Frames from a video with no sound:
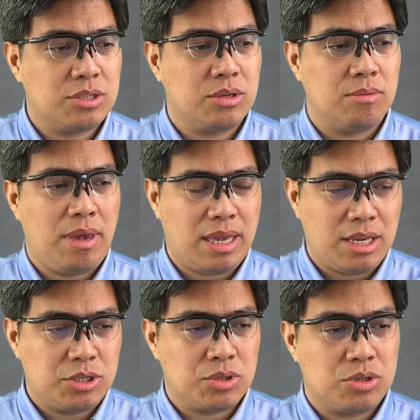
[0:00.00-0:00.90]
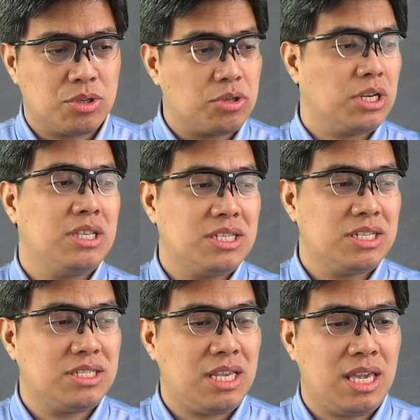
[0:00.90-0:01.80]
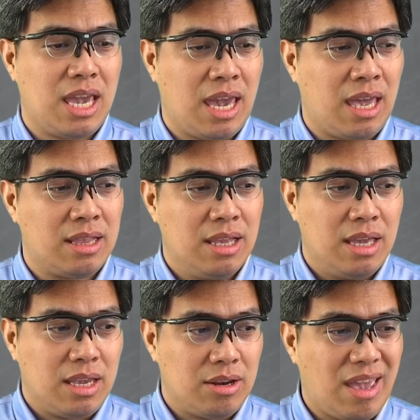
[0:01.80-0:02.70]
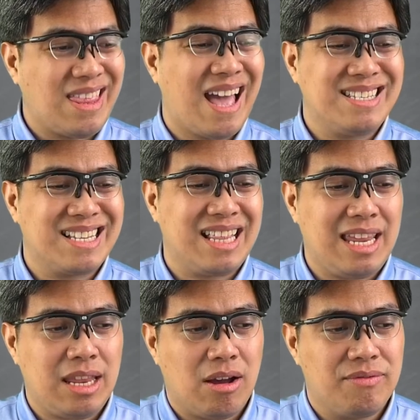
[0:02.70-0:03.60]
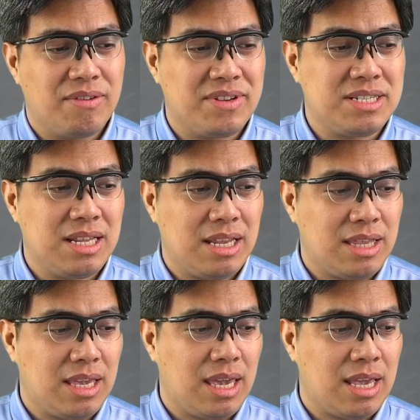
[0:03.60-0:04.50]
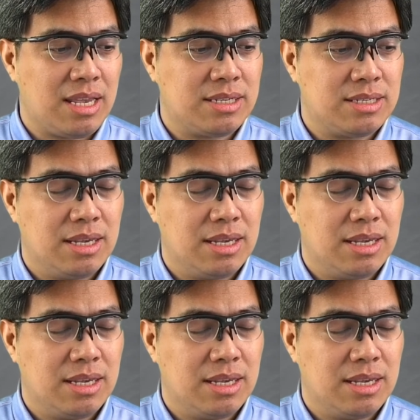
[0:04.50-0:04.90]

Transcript: So making sure social distancing and enhanced cleaning of the facility is